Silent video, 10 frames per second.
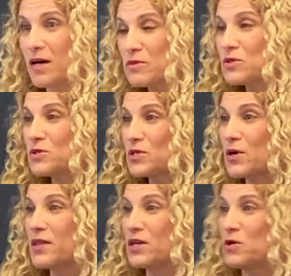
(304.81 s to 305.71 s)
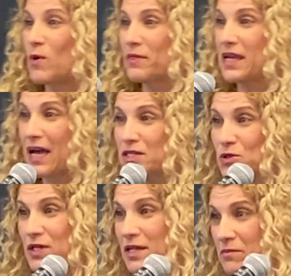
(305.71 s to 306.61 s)
I'm so sorry that you want the ice
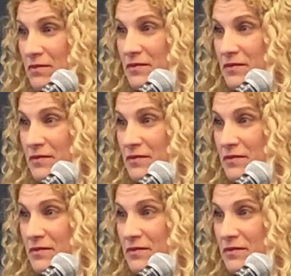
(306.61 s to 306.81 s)
cream.